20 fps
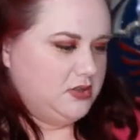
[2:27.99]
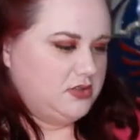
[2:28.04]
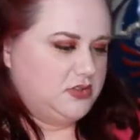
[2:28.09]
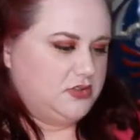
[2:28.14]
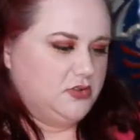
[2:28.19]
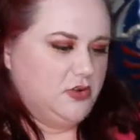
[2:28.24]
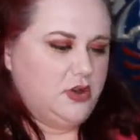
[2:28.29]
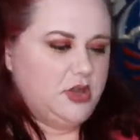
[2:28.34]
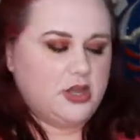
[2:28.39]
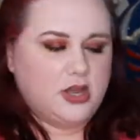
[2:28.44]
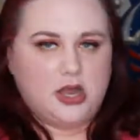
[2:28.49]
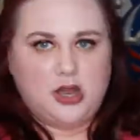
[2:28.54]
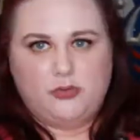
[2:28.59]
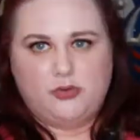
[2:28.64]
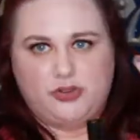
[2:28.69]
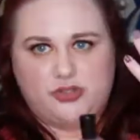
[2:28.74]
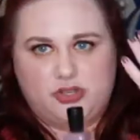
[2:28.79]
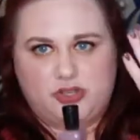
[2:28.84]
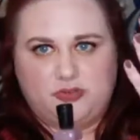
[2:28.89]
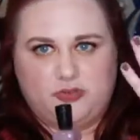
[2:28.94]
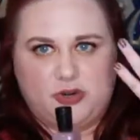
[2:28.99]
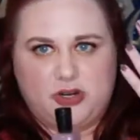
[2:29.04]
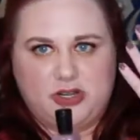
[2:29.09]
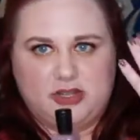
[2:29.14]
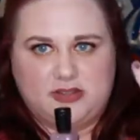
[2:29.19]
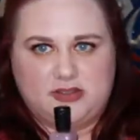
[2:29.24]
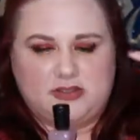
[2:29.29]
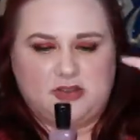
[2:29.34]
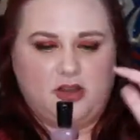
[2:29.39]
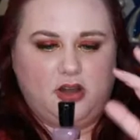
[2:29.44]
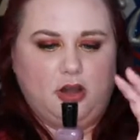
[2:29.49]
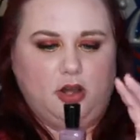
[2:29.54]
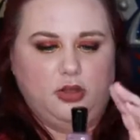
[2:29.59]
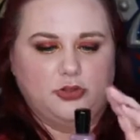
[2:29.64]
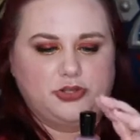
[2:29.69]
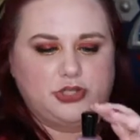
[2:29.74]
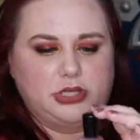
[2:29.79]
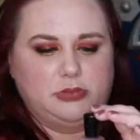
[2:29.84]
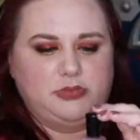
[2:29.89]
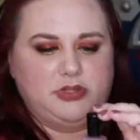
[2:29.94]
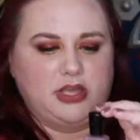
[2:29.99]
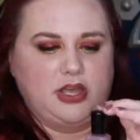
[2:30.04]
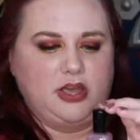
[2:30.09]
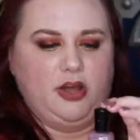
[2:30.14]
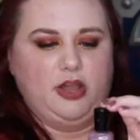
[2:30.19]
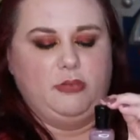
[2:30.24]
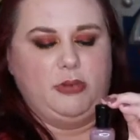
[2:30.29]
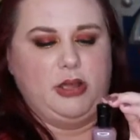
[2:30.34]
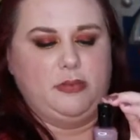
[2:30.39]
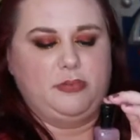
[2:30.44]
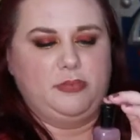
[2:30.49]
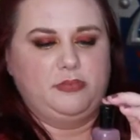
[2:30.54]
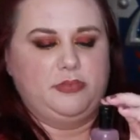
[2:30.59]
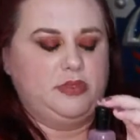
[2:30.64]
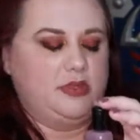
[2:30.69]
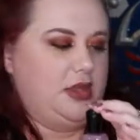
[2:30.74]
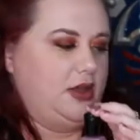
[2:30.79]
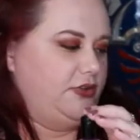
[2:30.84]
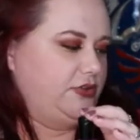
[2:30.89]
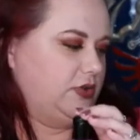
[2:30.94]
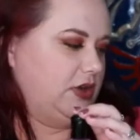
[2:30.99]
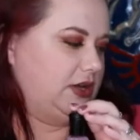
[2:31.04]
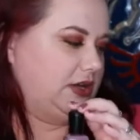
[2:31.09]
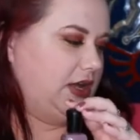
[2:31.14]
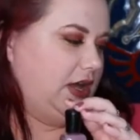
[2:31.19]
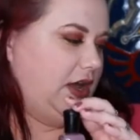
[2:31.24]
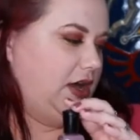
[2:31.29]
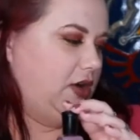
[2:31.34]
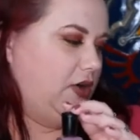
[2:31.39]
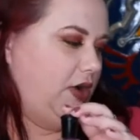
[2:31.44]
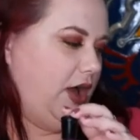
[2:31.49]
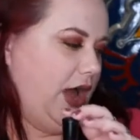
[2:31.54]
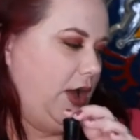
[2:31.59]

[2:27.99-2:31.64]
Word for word: Zoya, which is what is all chipped to hell on my nails right now,